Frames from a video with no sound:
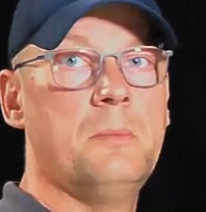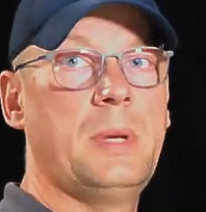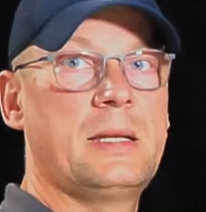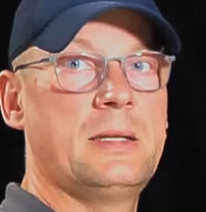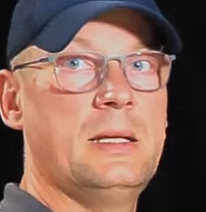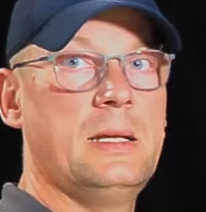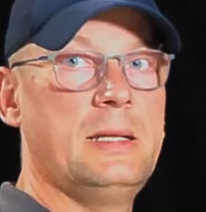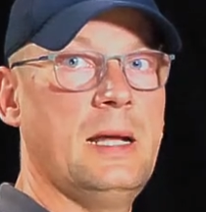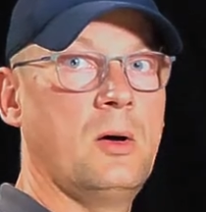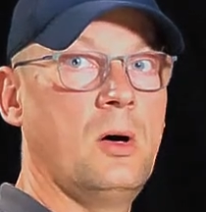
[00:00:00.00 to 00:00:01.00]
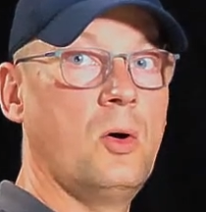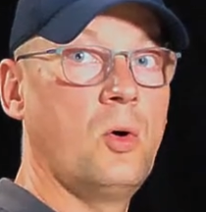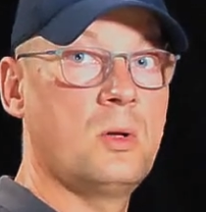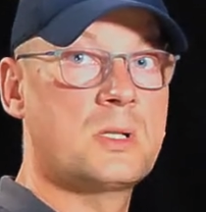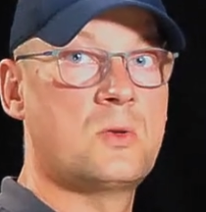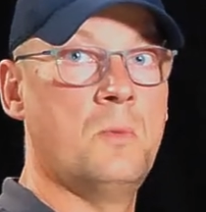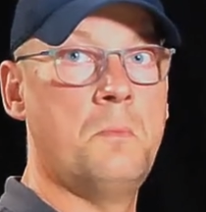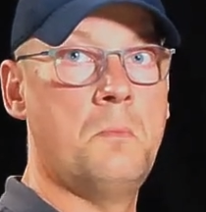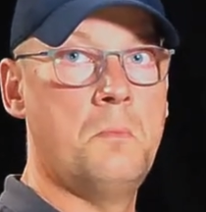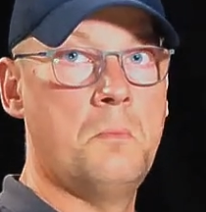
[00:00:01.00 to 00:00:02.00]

but there are also